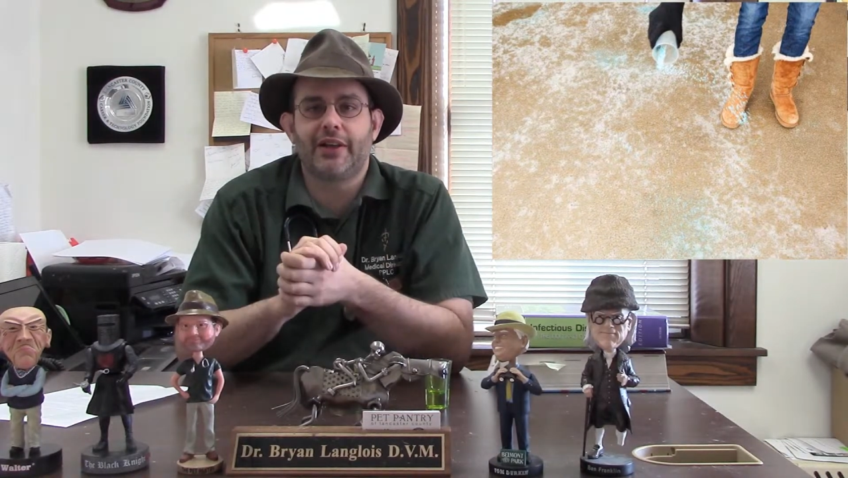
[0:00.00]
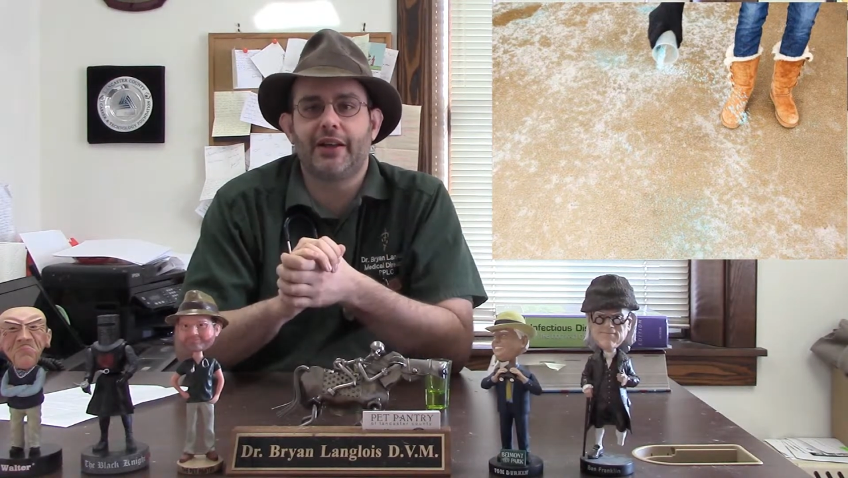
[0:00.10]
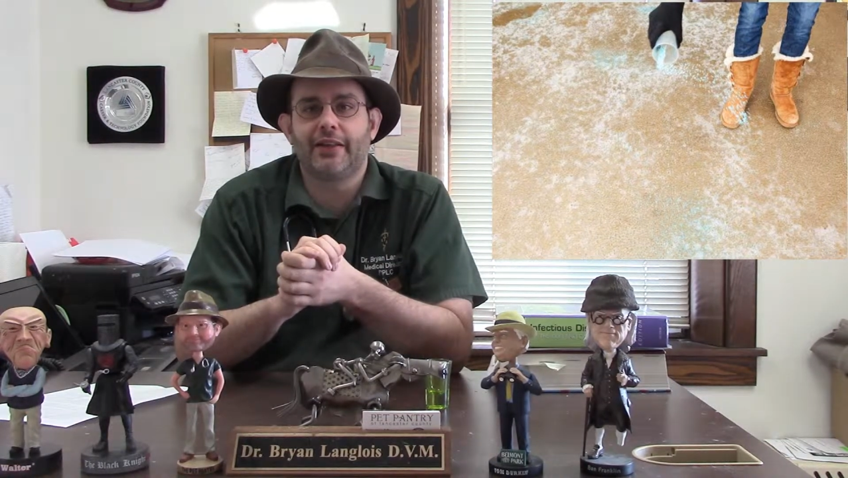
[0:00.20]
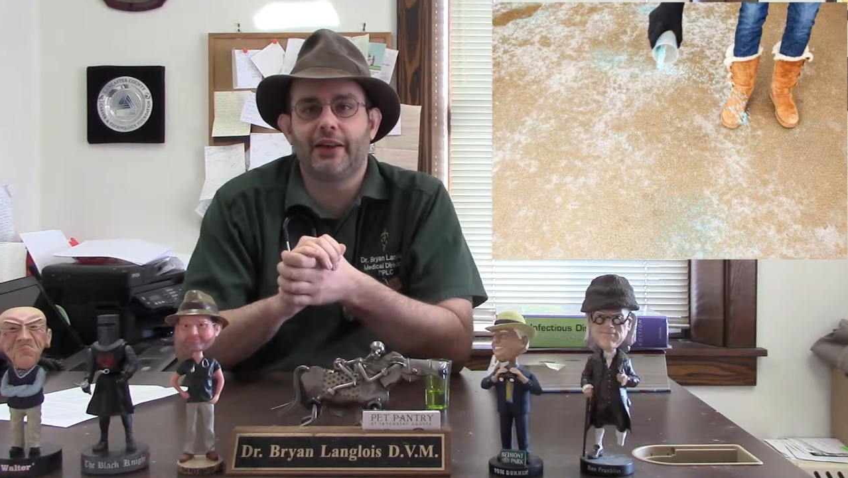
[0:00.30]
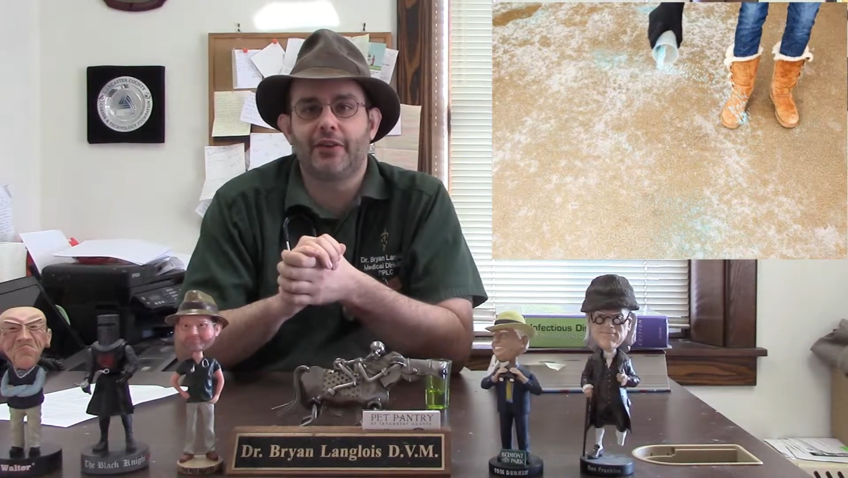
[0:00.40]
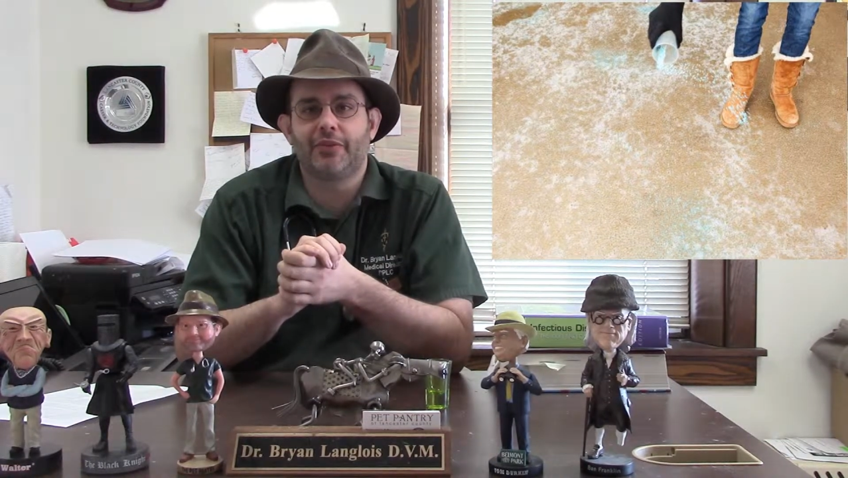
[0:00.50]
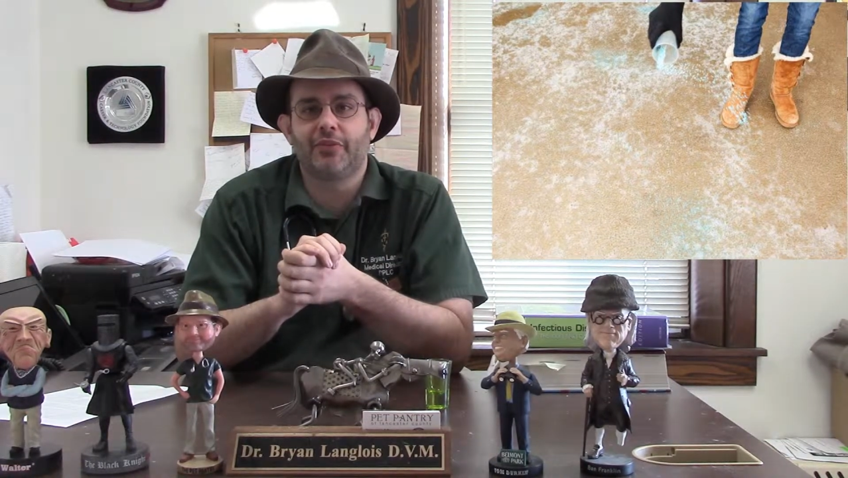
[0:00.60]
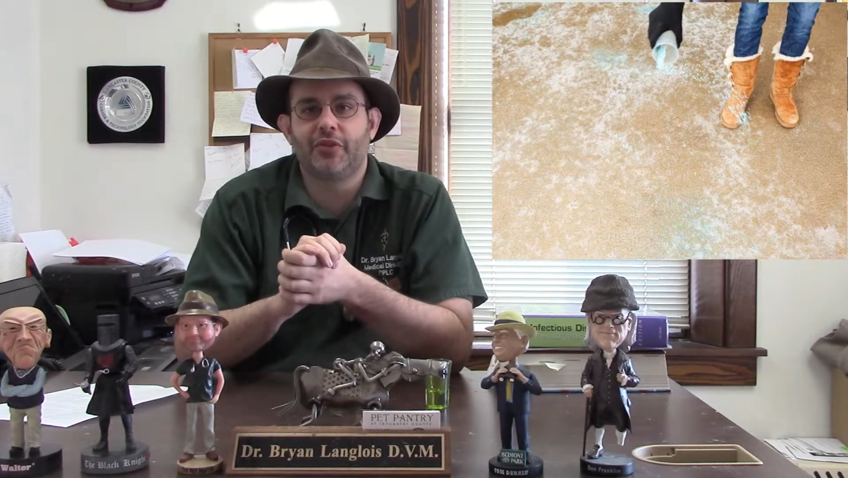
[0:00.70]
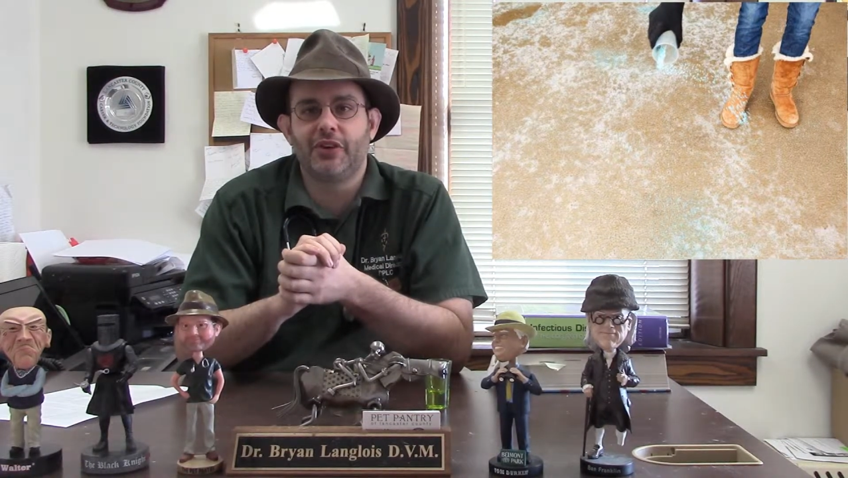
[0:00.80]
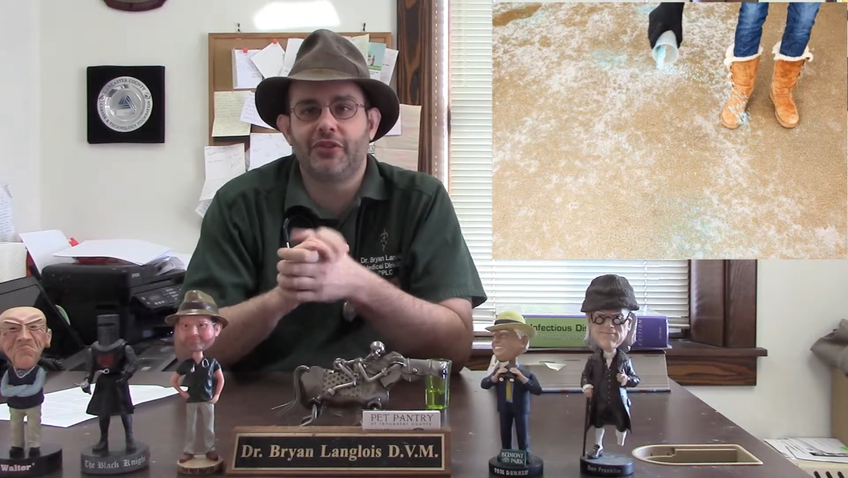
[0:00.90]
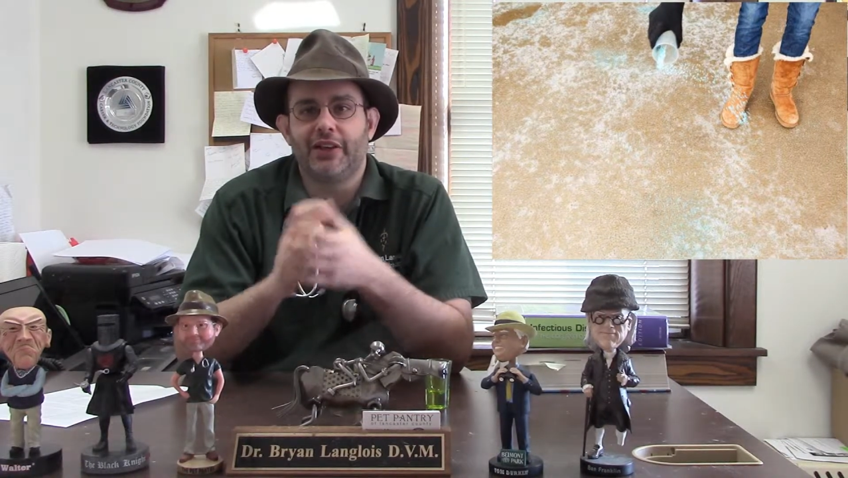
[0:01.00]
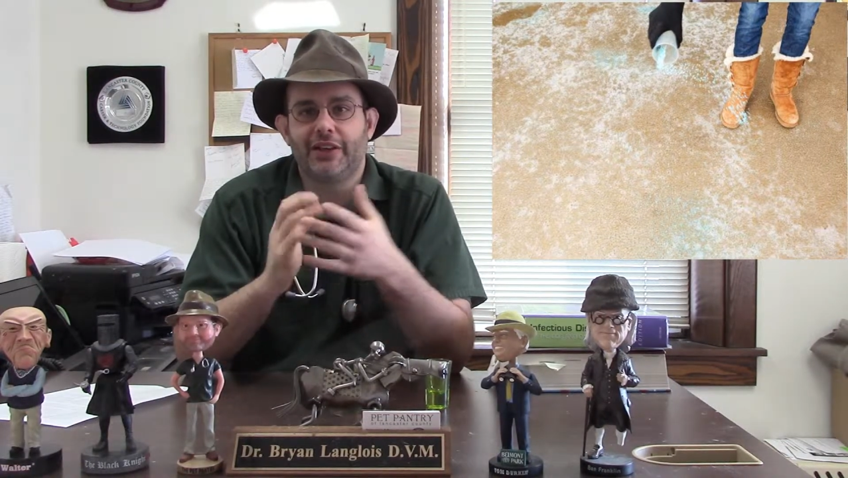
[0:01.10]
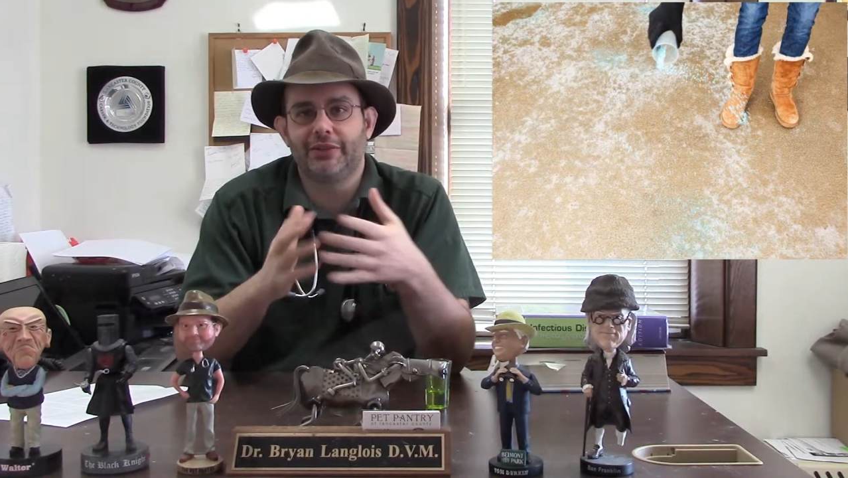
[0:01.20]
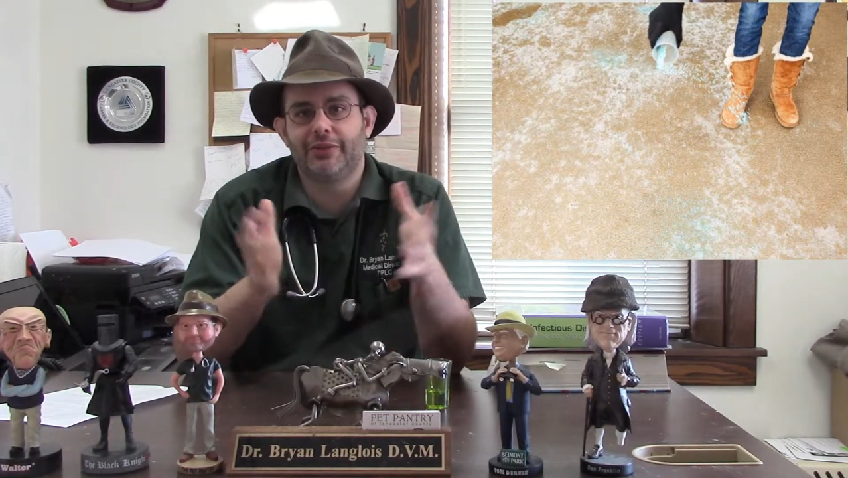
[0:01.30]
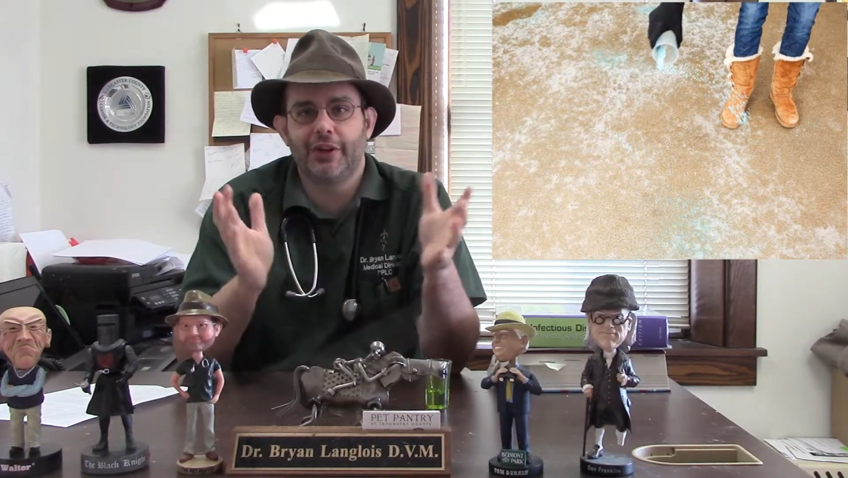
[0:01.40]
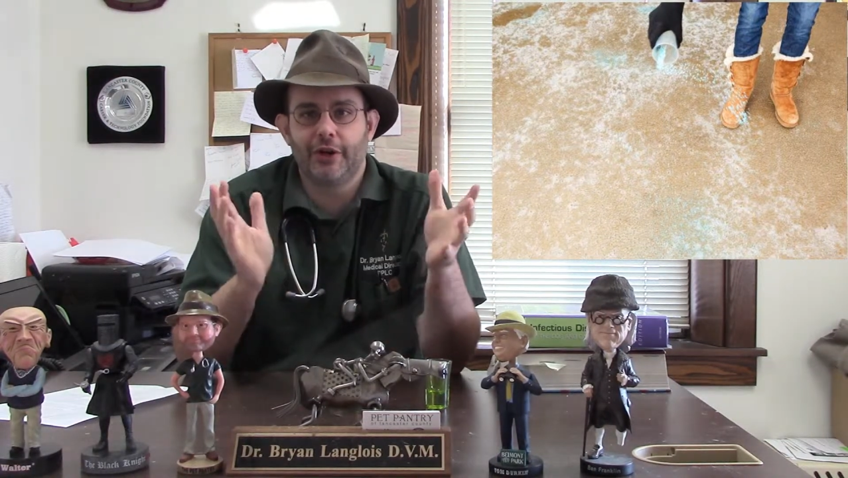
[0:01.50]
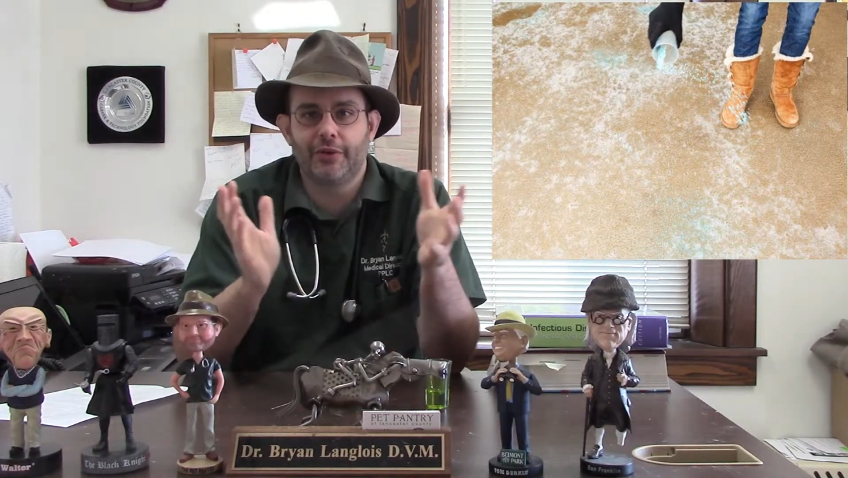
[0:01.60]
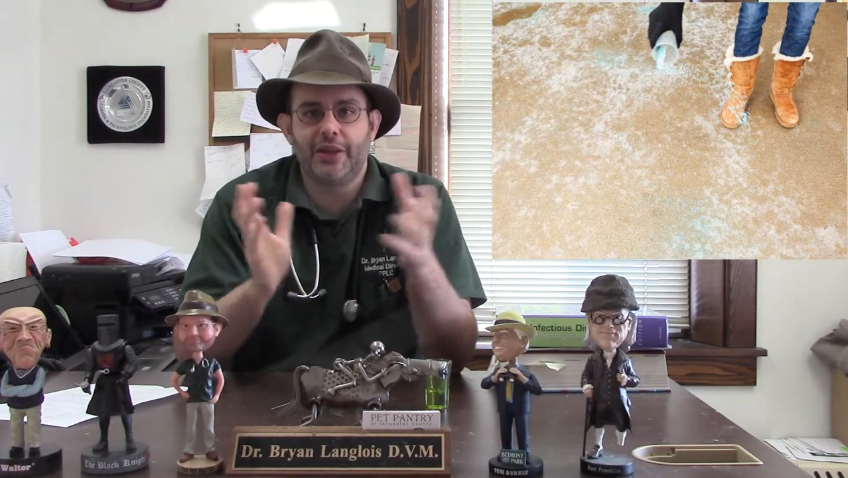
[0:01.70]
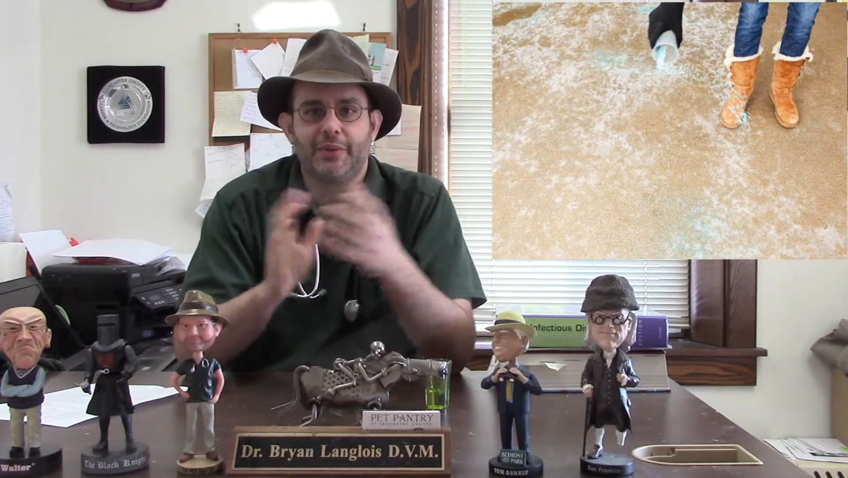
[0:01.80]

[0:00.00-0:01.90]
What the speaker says: there from freezing and,